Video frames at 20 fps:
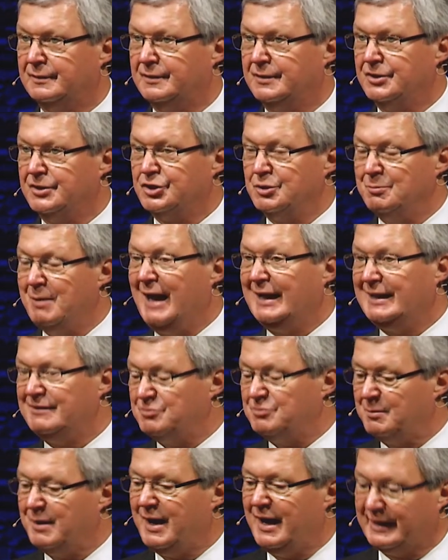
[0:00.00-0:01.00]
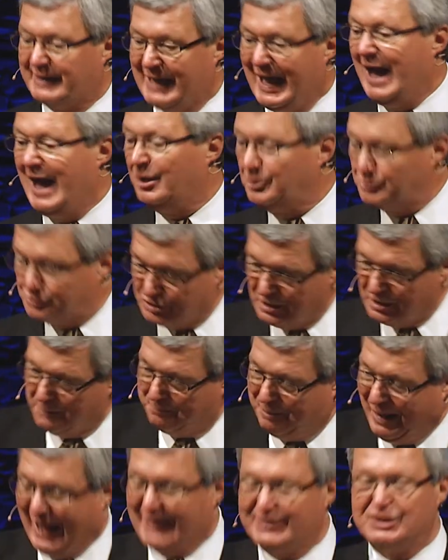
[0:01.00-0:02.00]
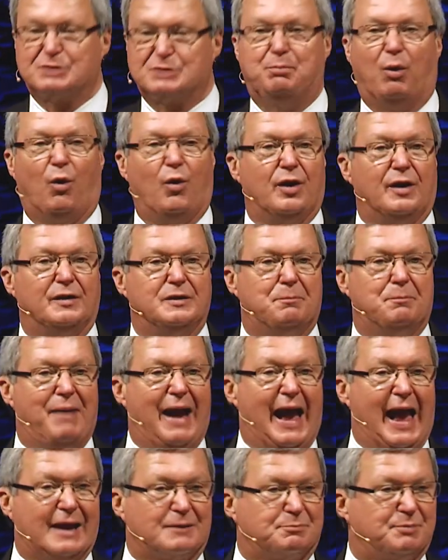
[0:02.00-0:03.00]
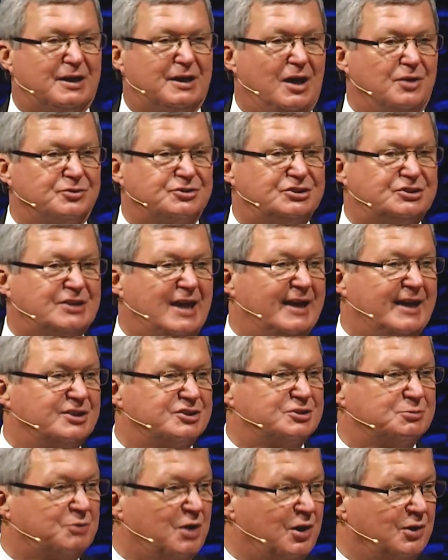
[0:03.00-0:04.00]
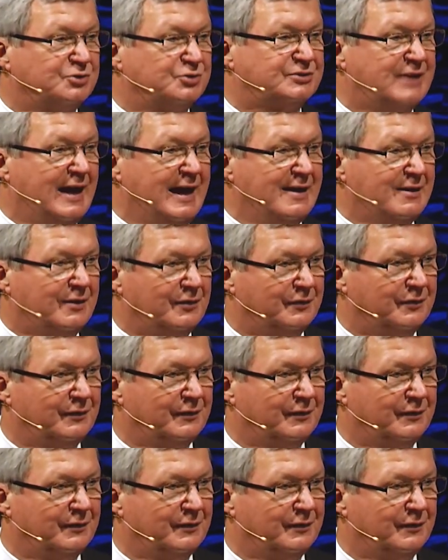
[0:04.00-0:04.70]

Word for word: You might even marry a guy who's patting his boy on the back because he's taking some girls down.